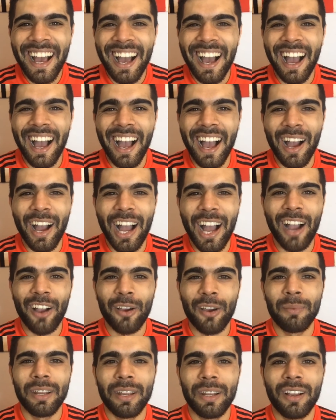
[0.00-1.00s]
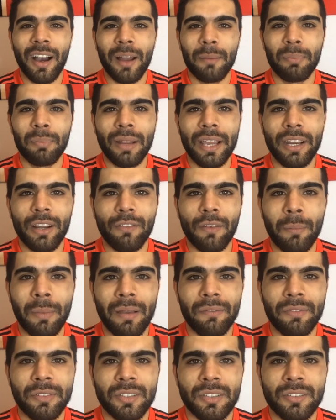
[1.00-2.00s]
How come Lingard played over
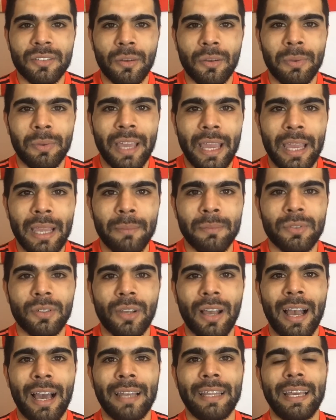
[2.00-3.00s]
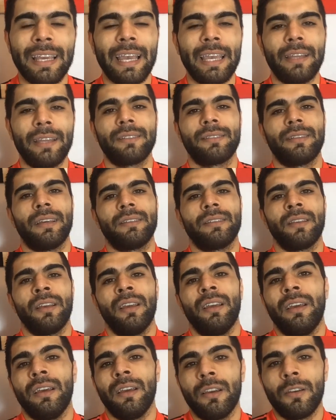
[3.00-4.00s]
Memphis in some games? Ali Hayder says.
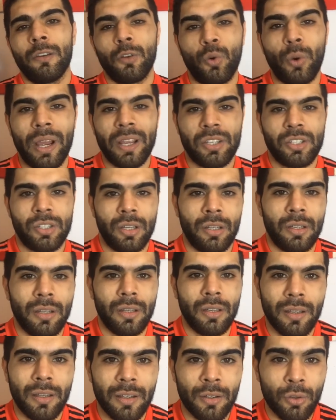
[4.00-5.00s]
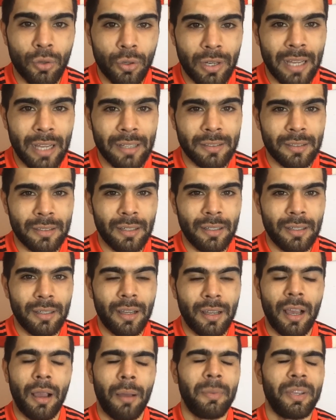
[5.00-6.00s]
Question. Good answer.
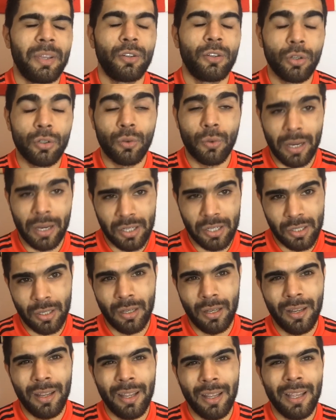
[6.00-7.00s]
Good question.